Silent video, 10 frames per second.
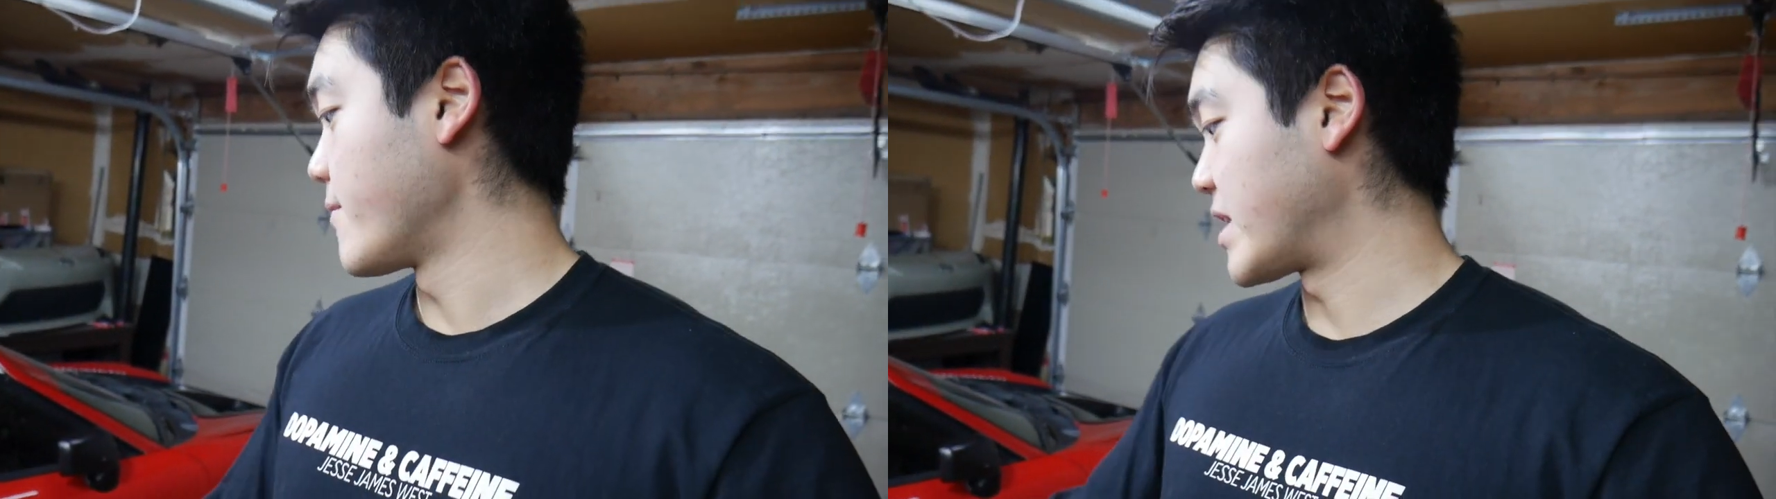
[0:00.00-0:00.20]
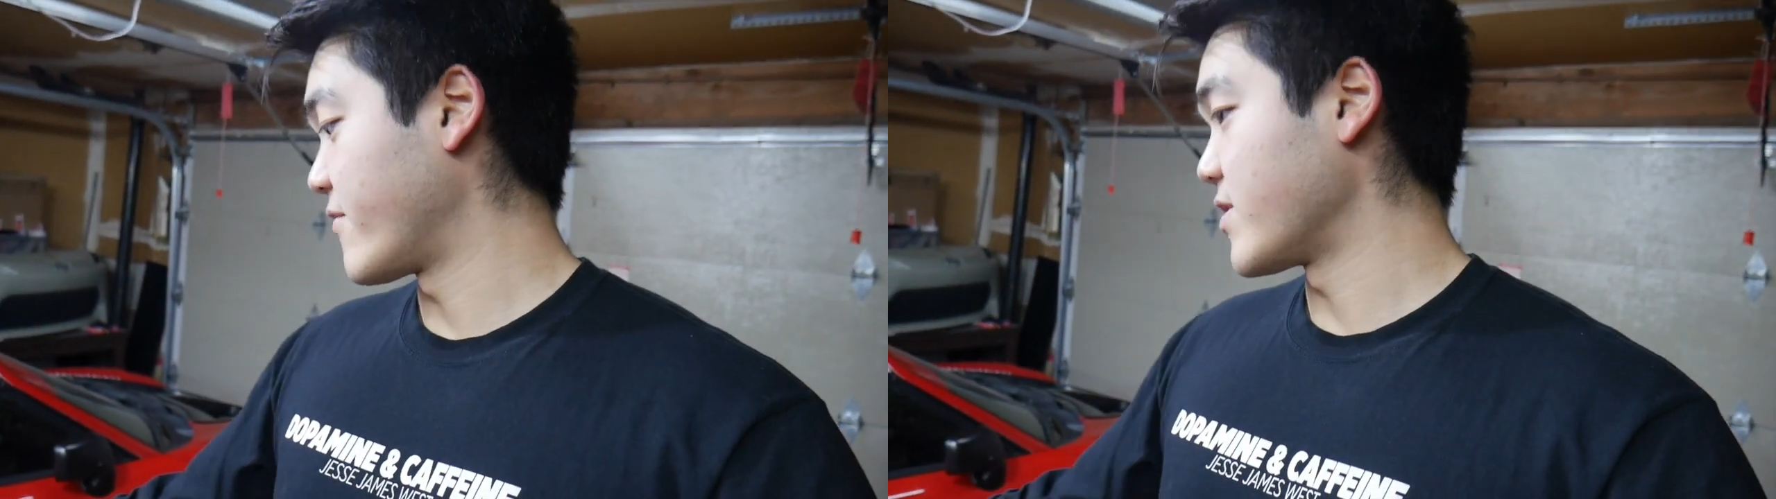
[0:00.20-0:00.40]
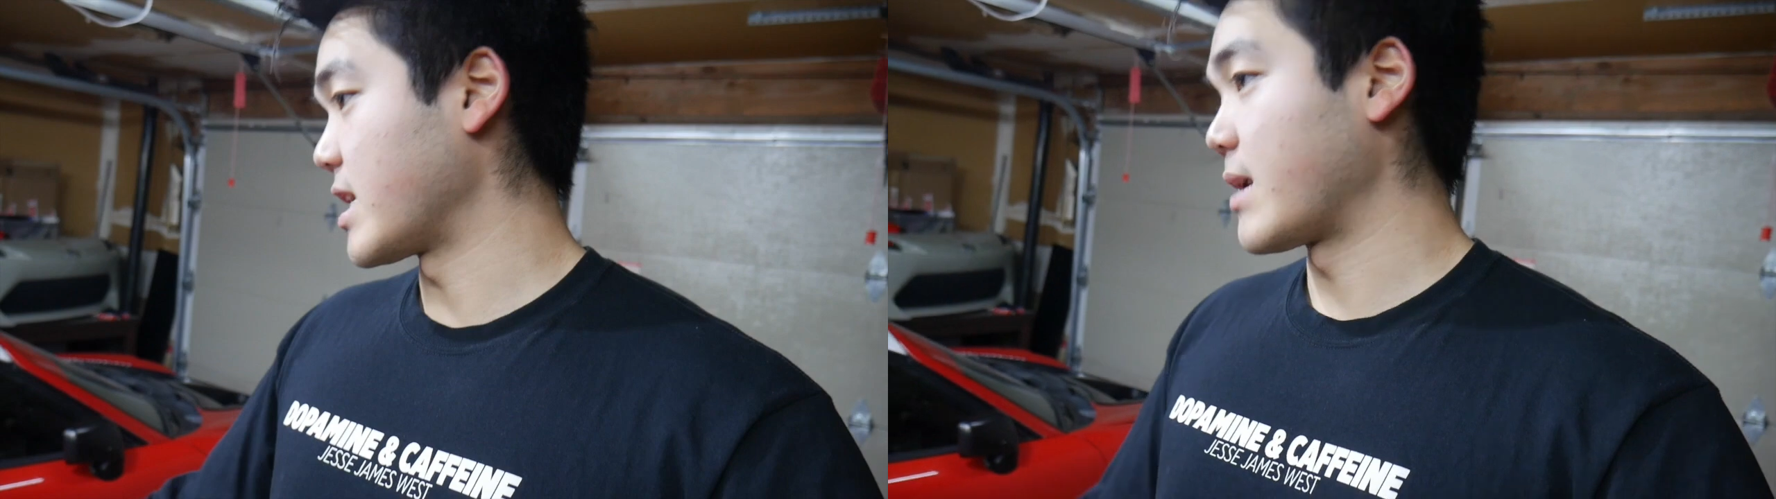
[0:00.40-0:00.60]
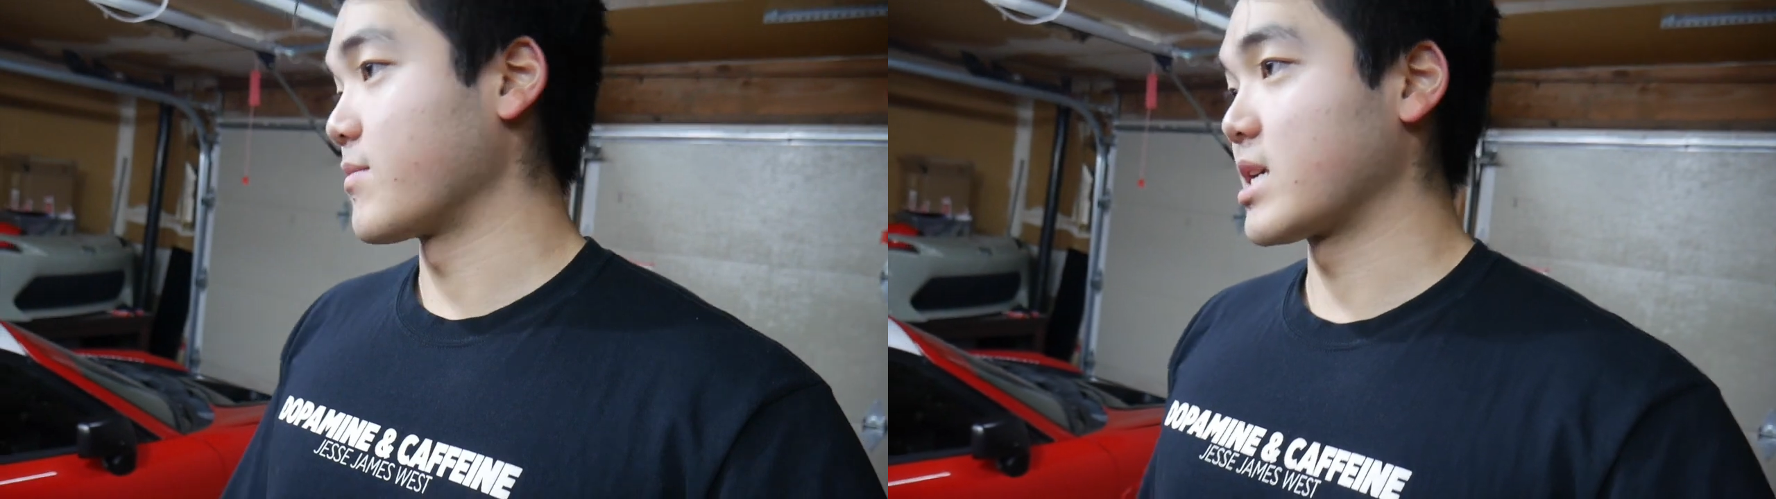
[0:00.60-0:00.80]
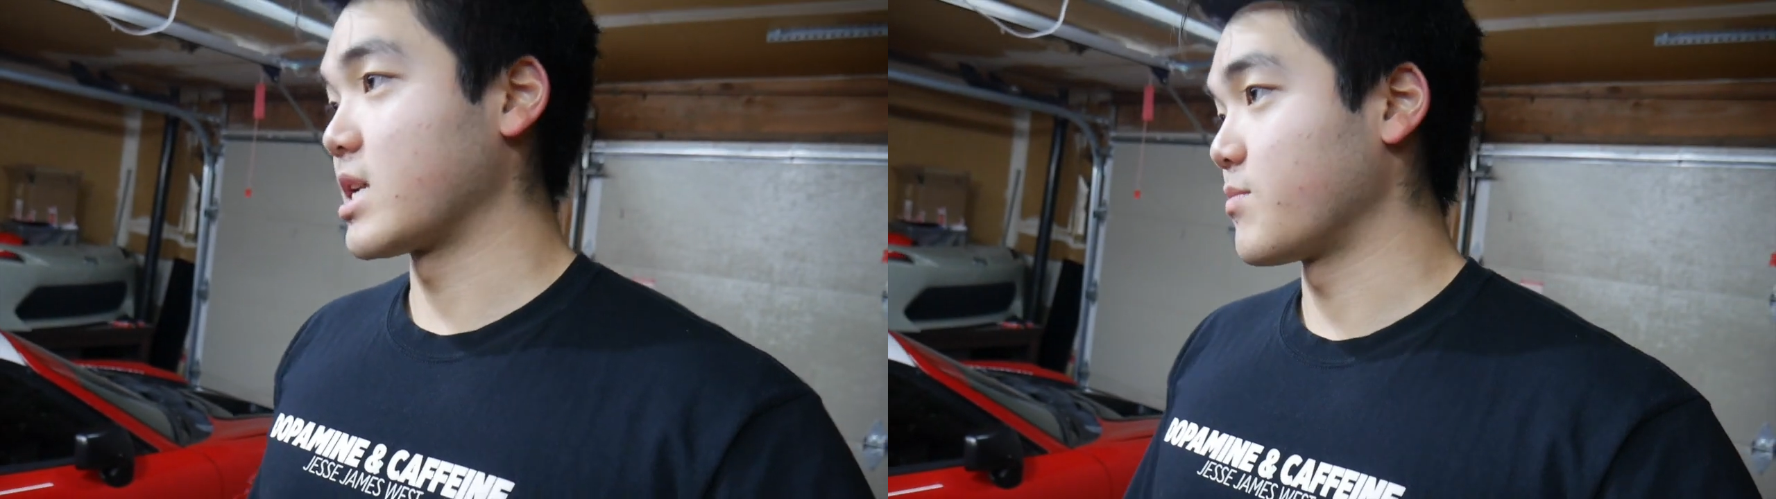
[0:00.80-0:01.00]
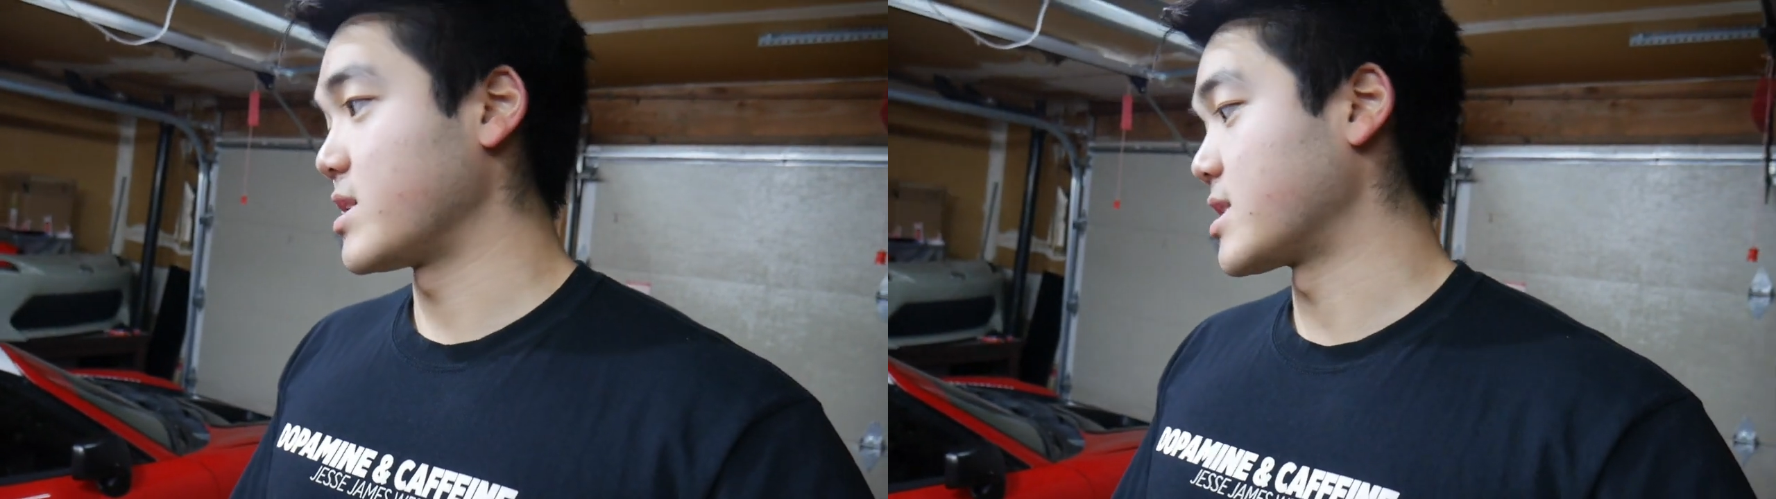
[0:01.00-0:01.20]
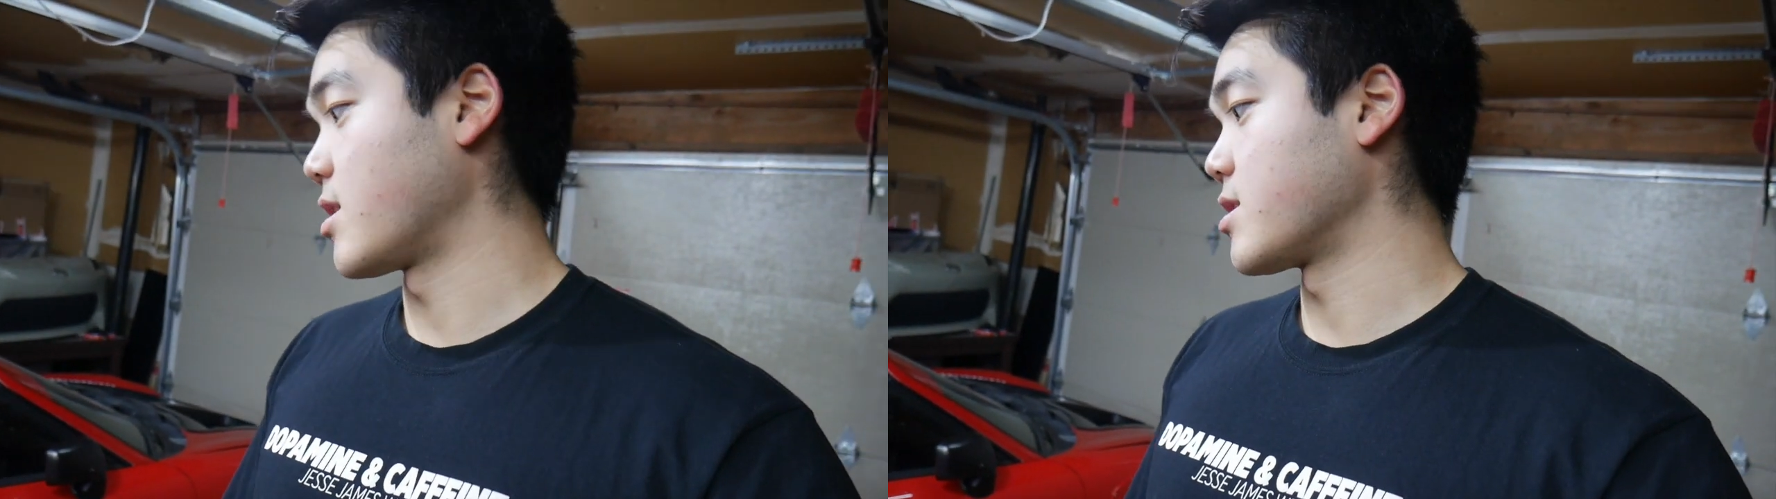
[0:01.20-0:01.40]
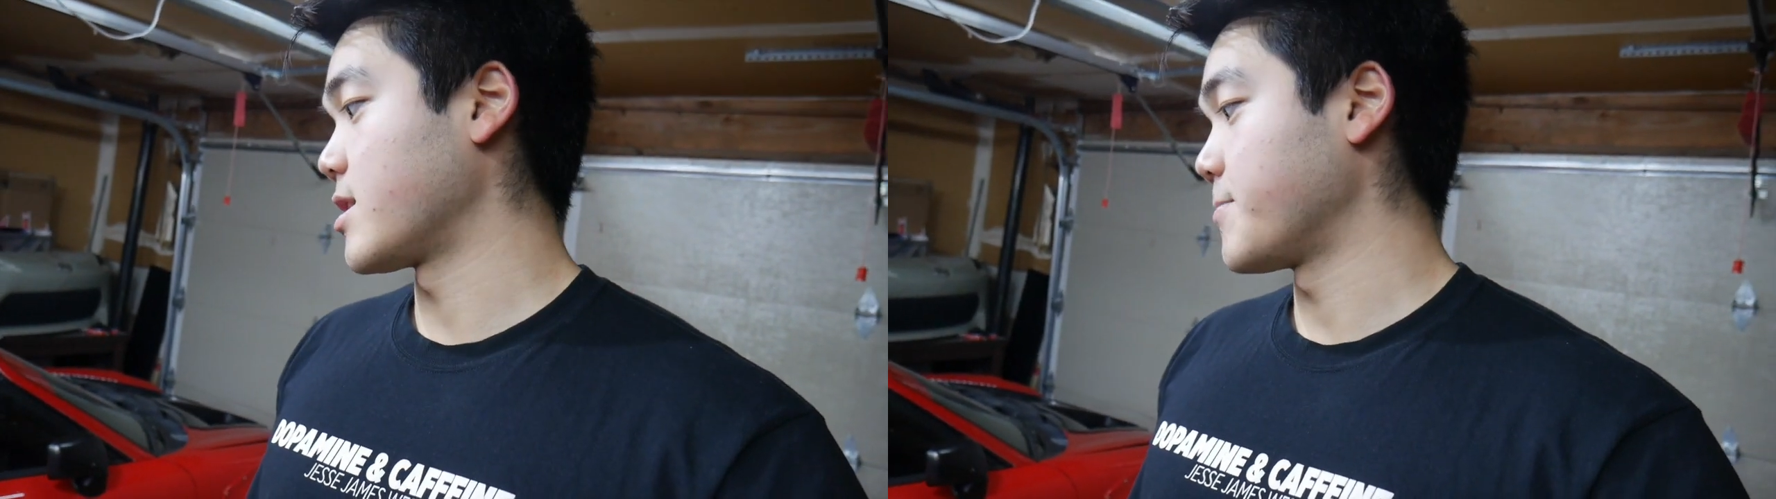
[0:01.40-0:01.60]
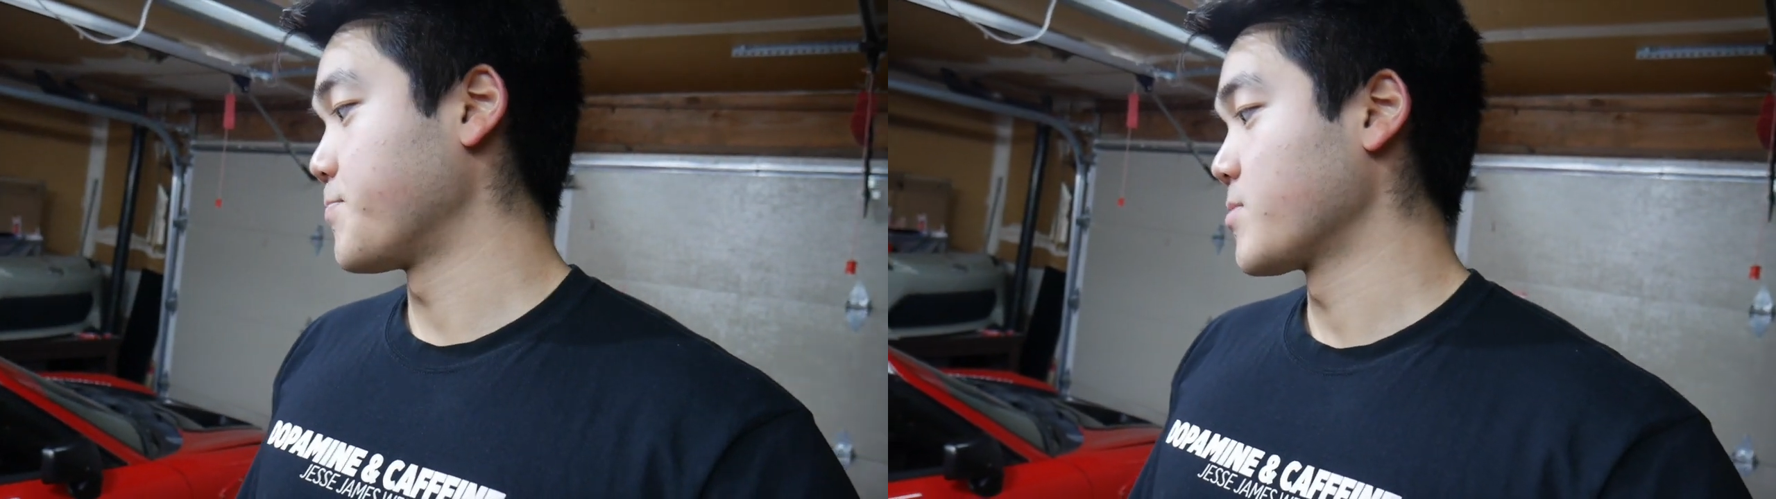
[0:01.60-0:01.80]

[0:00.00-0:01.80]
definitely am going to be selling it.